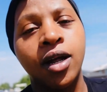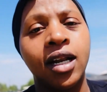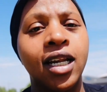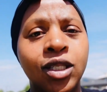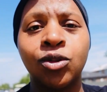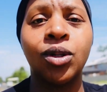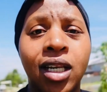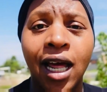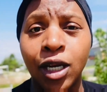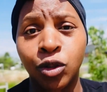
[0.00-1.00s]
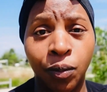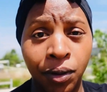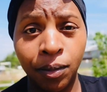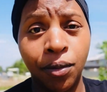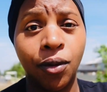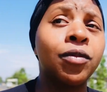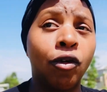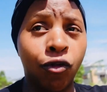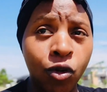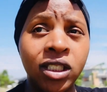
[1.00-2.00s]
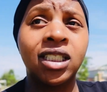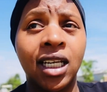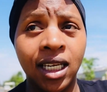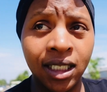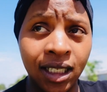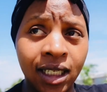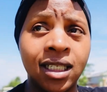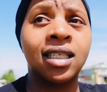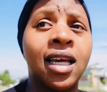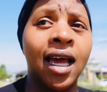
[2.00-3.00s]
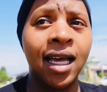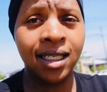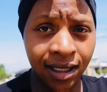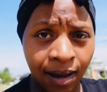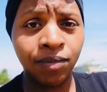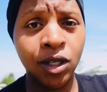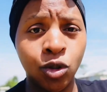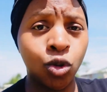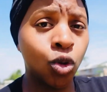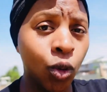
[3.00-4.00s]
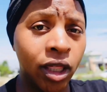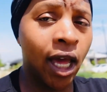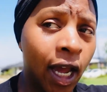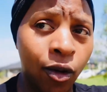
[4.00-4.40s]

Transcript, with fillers: let's not lie to people of course genetics has something to do with hair